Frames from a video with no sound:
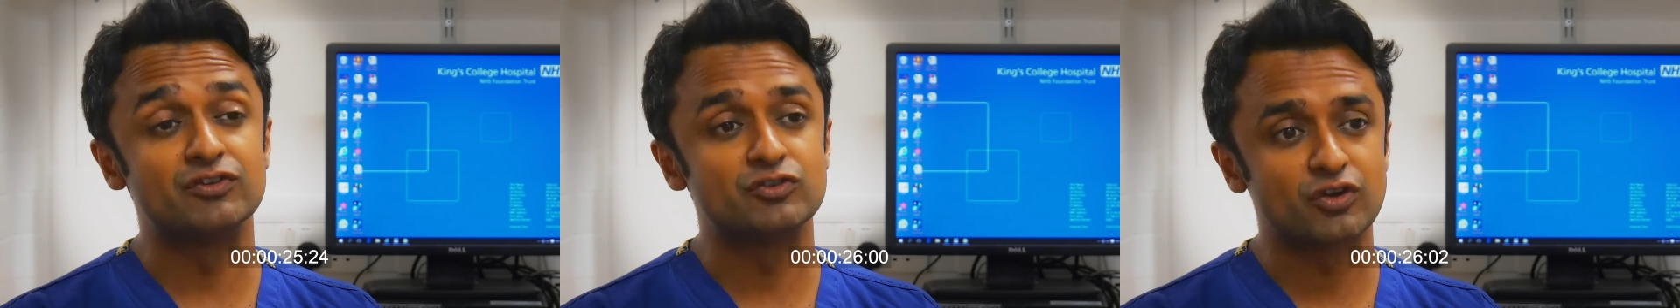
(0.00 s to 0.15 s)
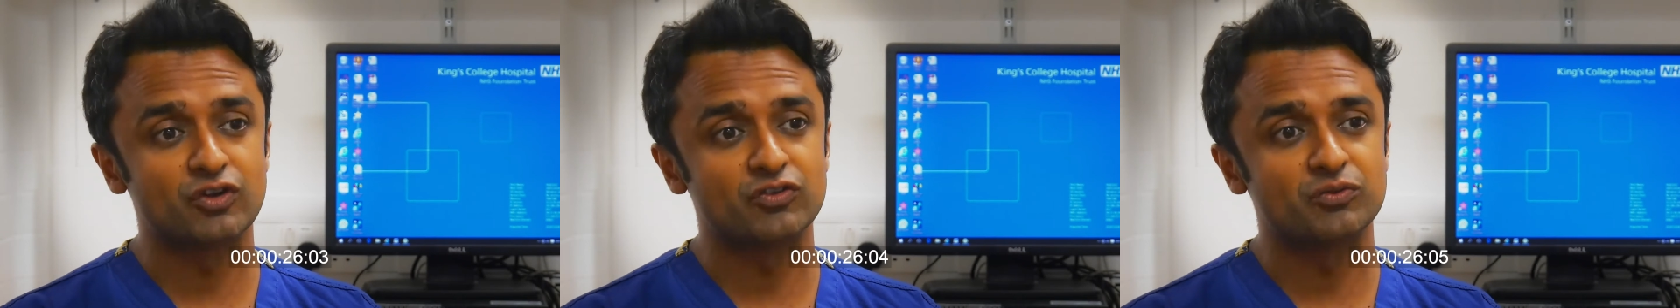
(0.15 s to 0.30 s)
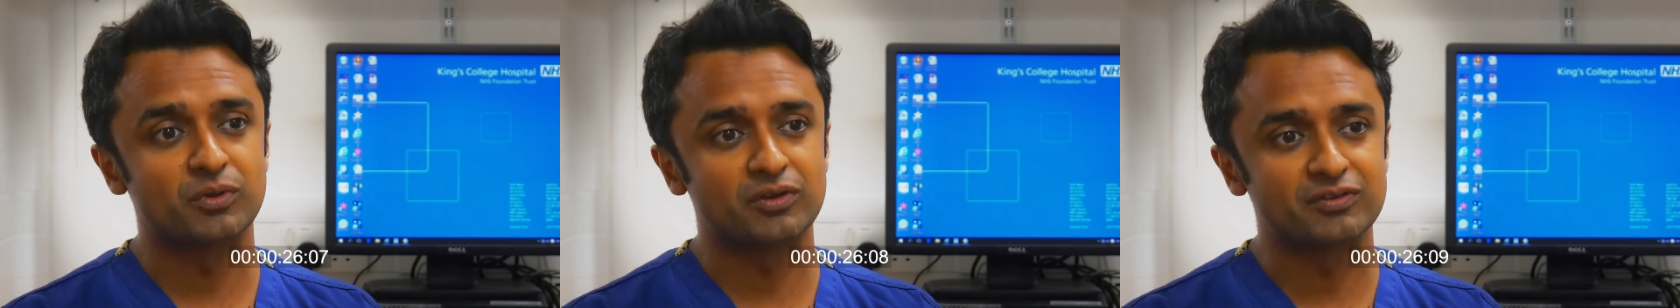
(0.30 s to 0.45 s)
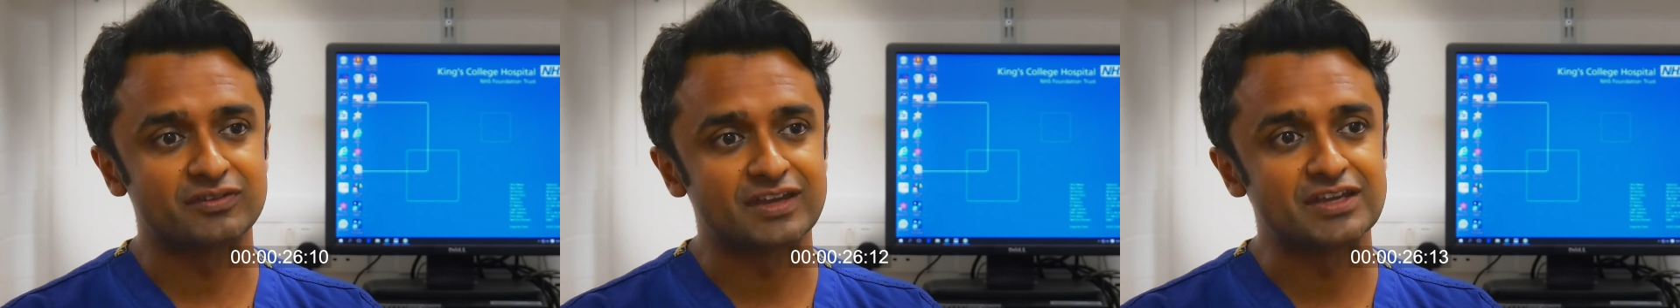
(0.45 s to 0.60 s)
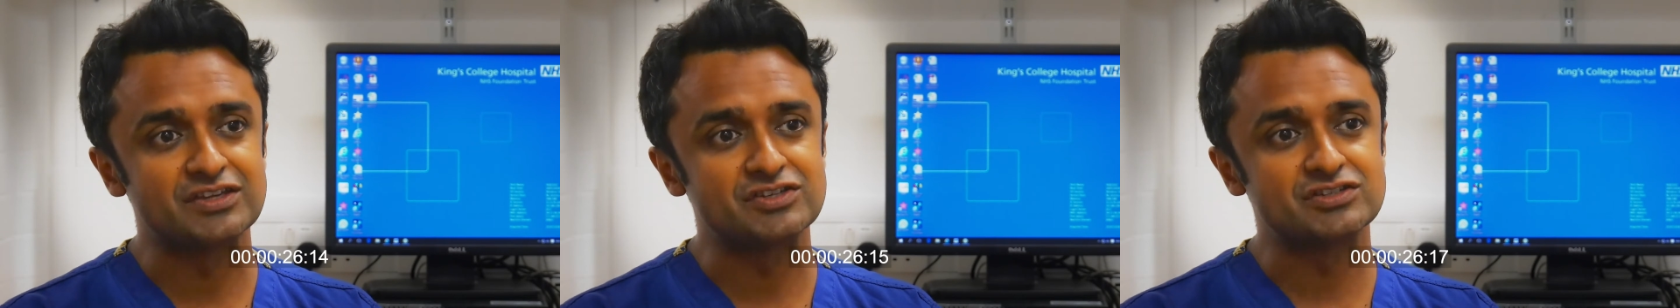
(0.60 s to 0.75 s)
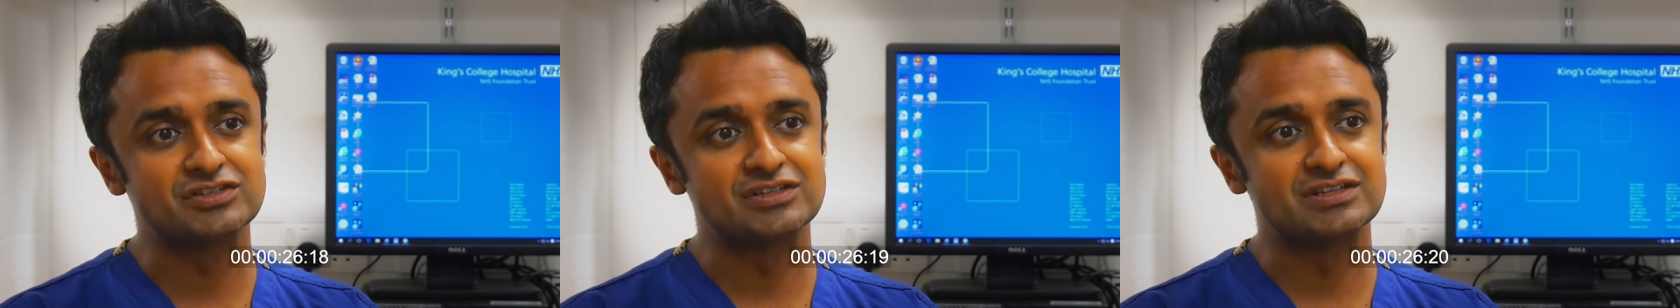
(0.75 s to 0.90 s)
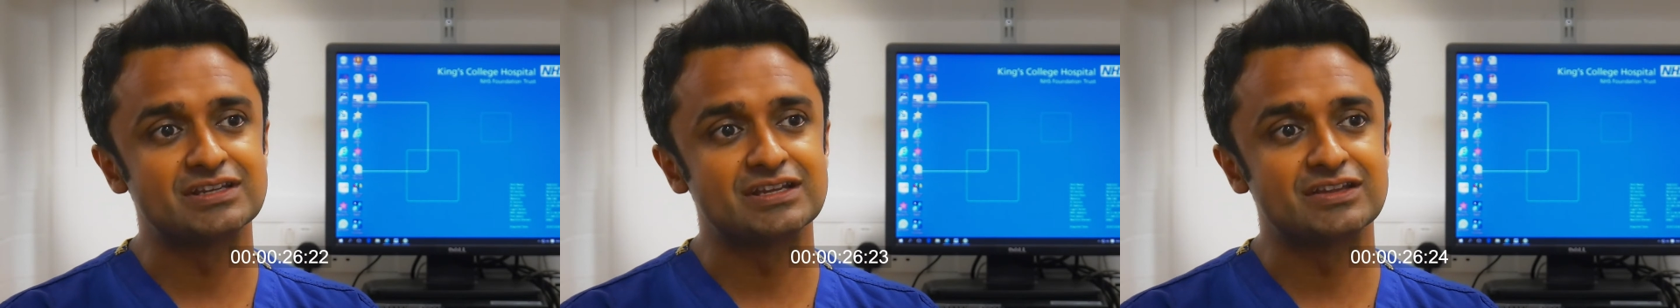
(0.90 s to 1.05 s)

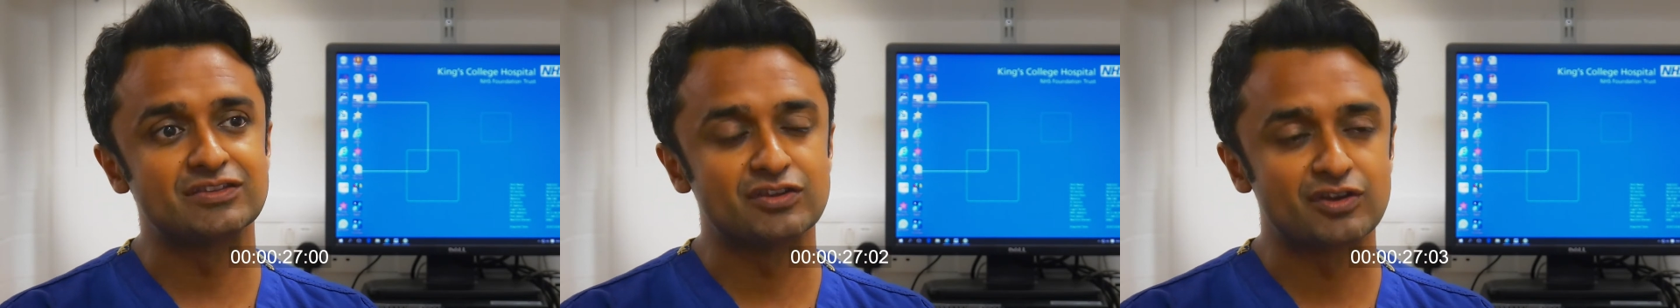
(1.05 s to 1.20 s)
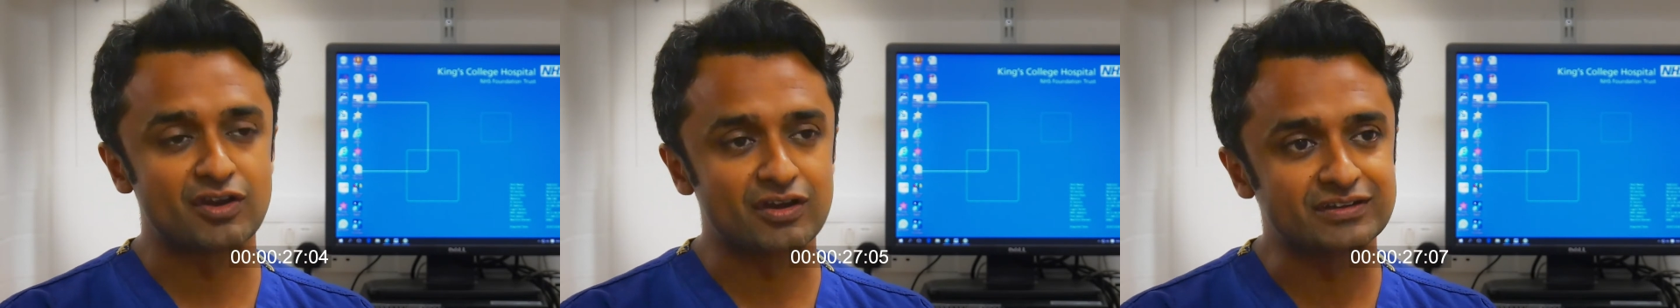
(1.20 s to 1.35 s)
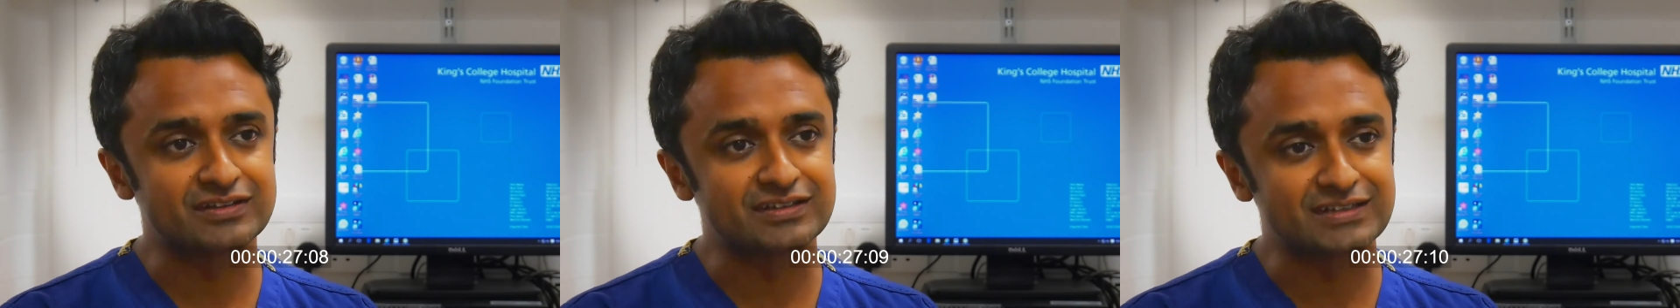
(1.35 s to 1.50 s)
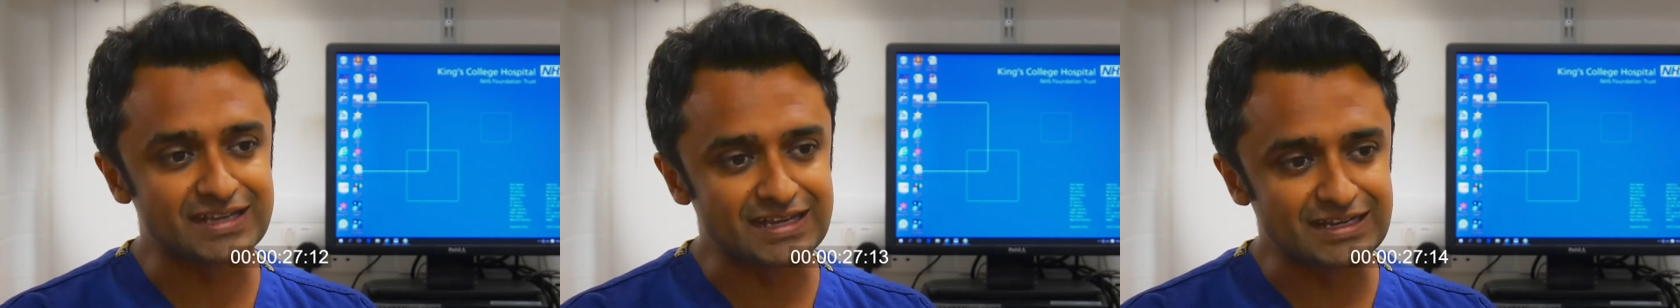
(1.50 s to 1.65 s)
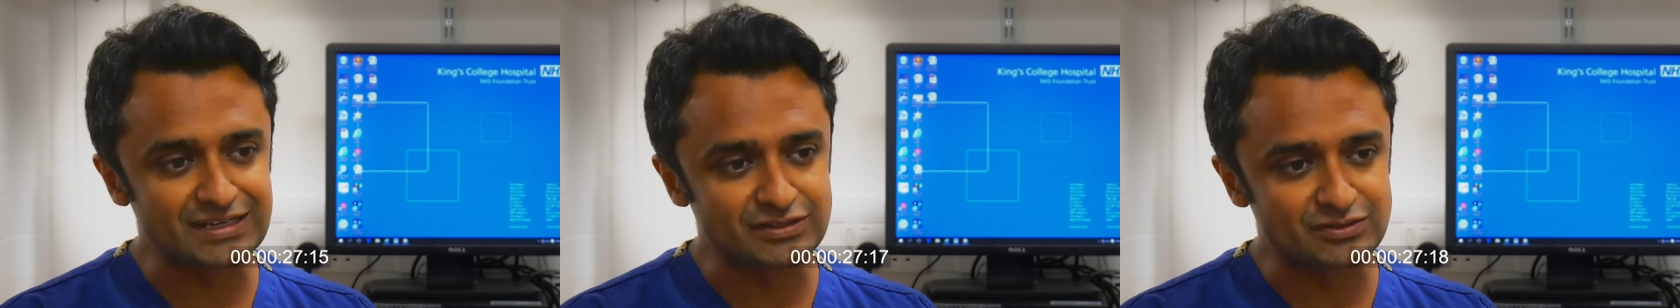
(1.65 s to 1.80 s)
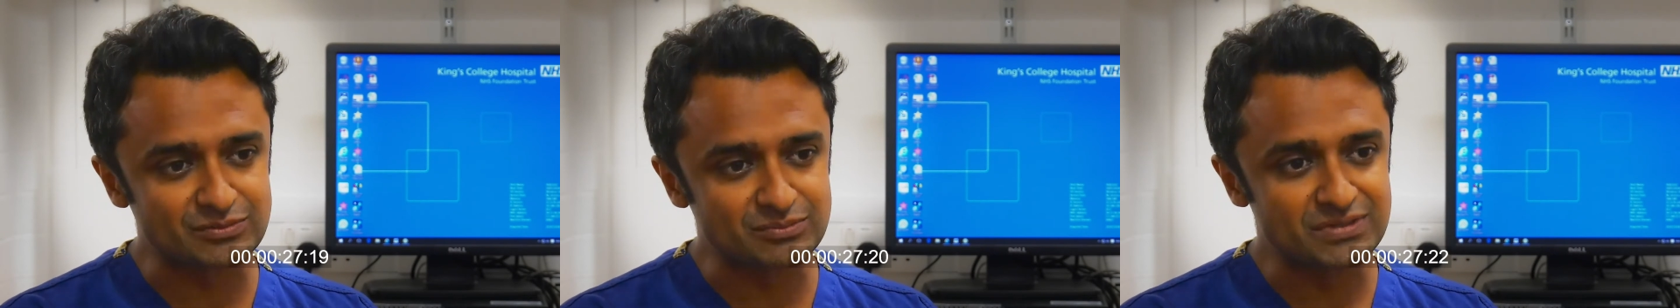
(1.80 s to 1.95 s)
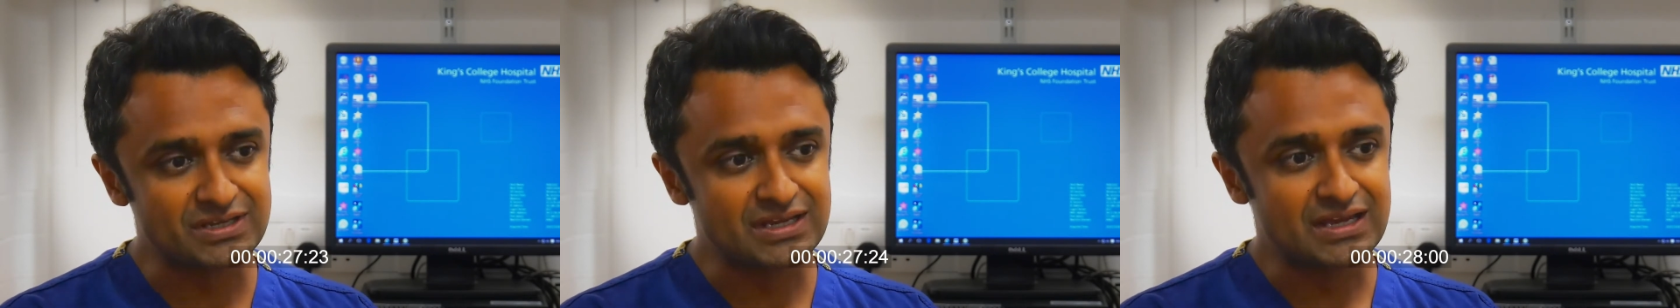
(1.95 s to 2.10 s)
transplantation in the United
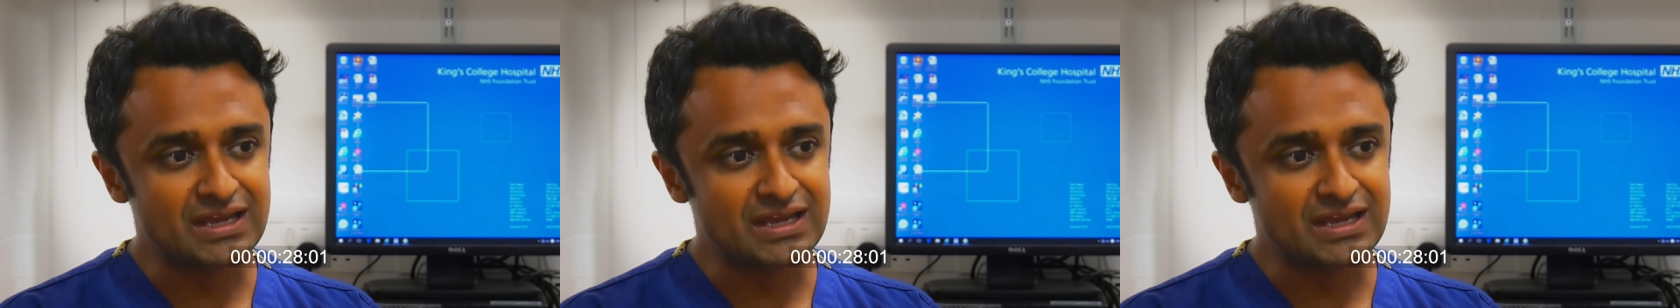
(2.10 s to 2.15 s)
Kingdom.